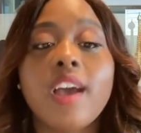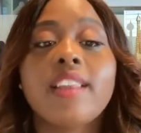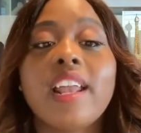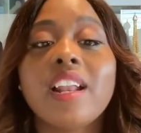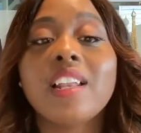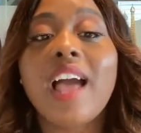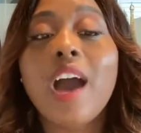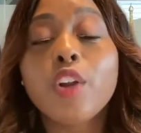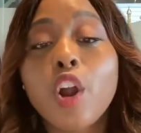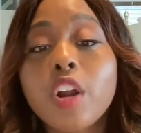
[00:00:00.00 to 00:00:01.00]
that
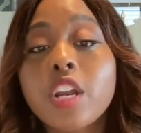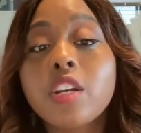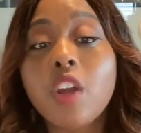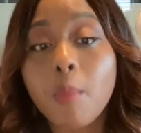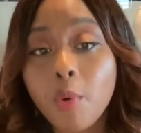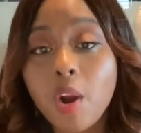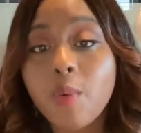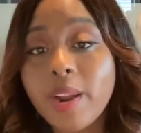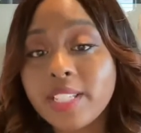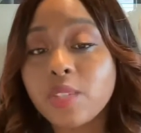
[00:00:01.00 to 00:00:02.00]
allowed her to double her
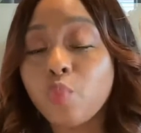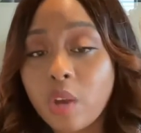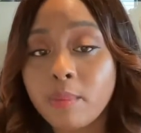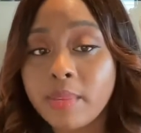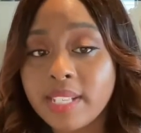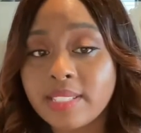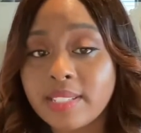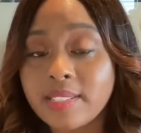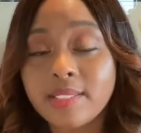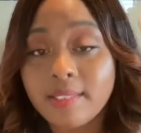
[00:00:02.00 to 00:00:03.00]
rates in one
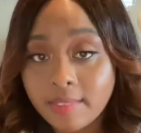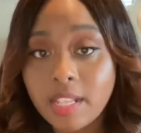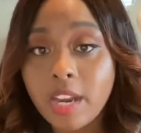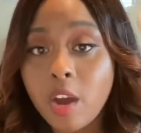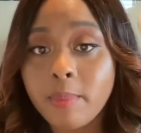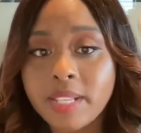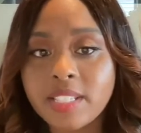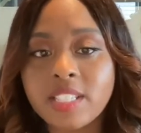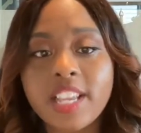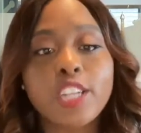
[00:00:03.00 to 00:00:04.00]
business, the nail
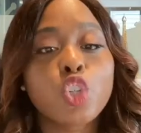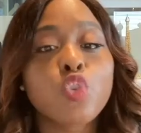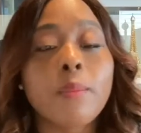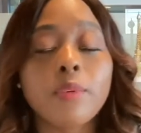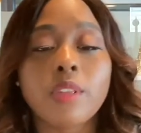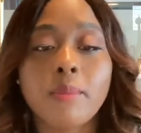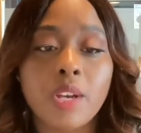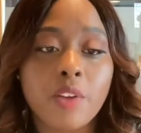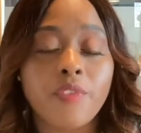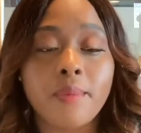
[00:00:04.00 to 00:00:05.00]
business, and triple them in
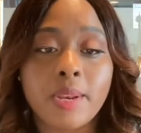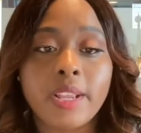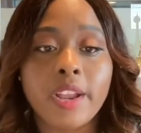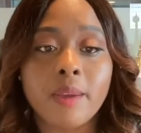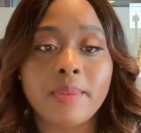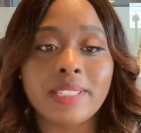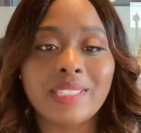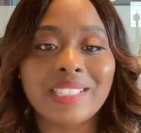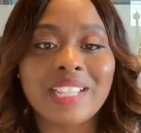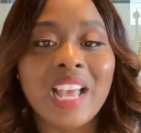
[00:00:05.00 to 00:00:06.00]
her feminine care
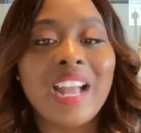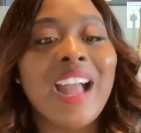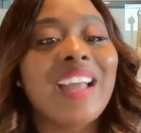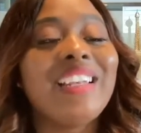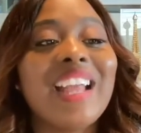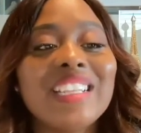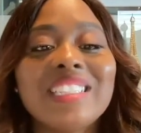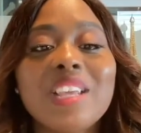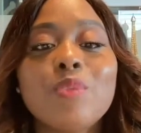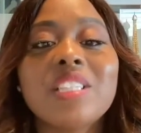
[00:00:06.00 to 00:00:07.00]
business.
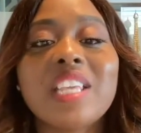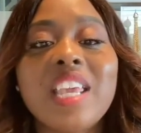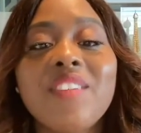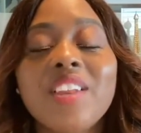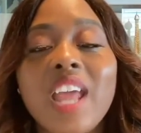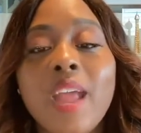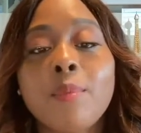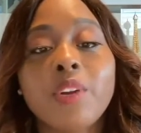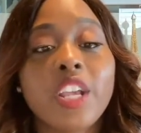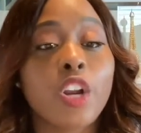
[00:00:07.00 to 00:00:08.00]
Destiny was even
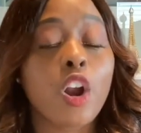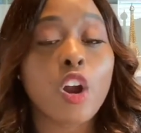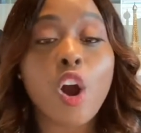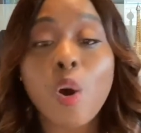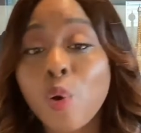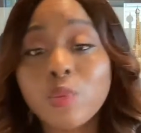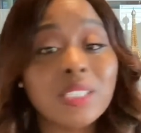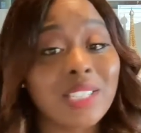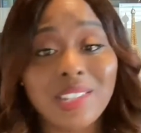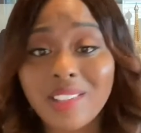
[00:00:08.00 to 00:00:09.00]
able to get her own
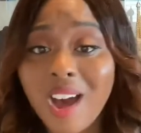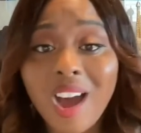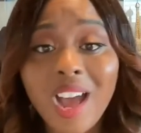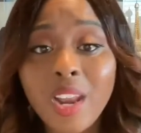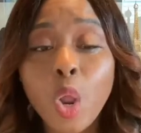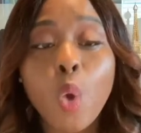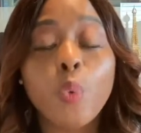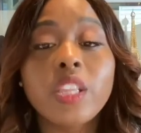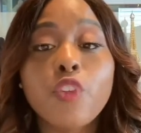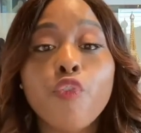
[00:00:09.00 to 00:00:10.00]
salon
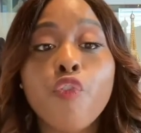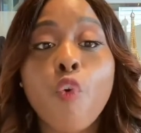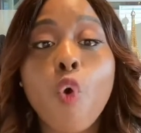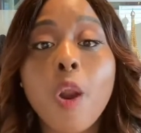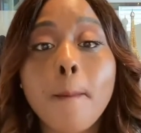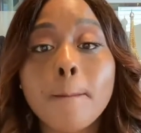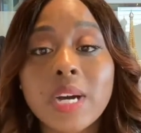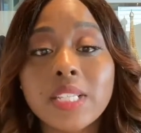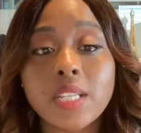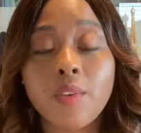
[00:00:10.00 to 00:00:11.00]
within 4
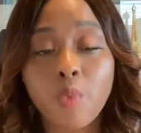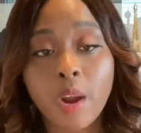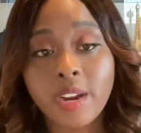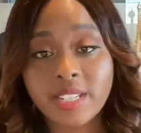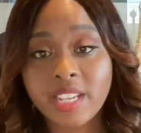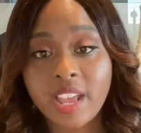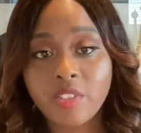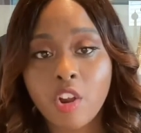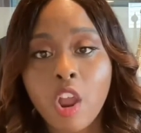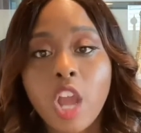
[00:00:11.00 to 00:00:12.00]
months of working
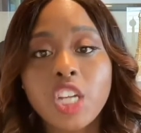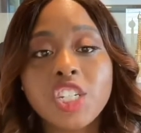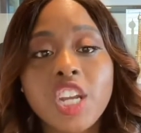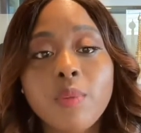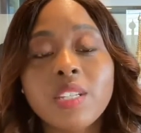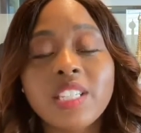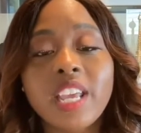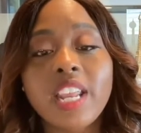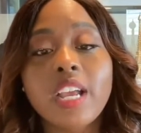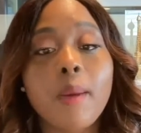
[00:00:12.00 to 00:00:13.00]
together. She was
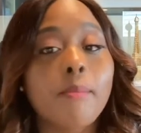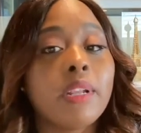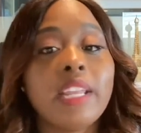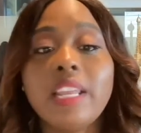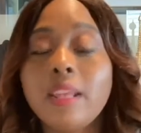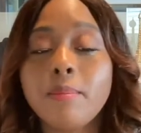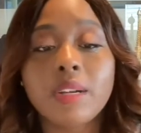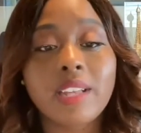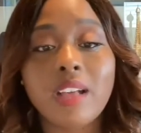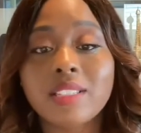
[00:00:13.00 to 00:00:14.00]
getting completely
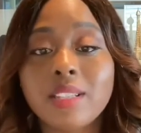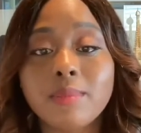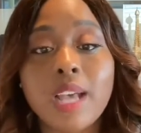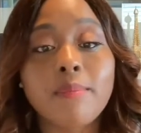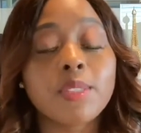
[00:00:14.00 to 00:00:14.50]
booked out, sometimes